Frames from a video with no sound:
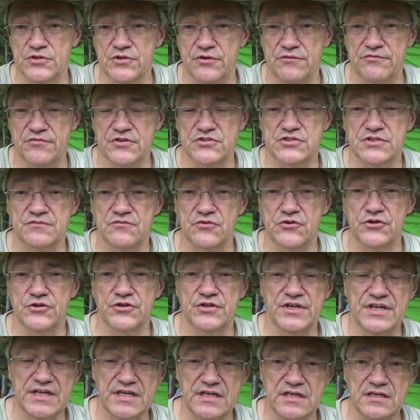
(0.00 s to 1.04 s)
and you're fishing for your
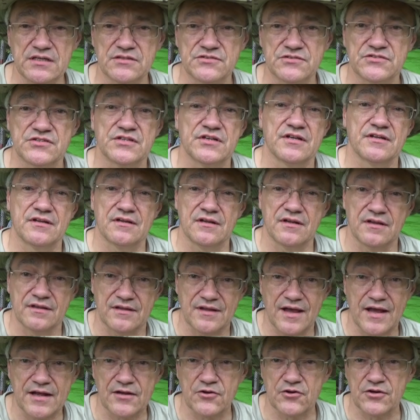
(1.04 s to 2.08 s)
keys, and an
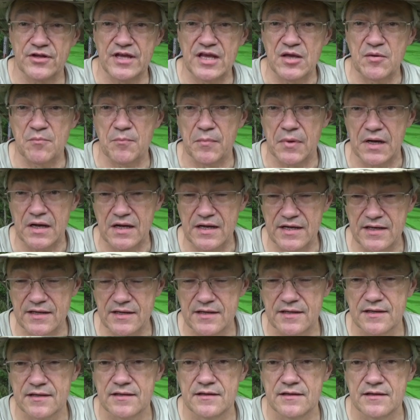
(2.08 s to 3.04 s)
attacker came by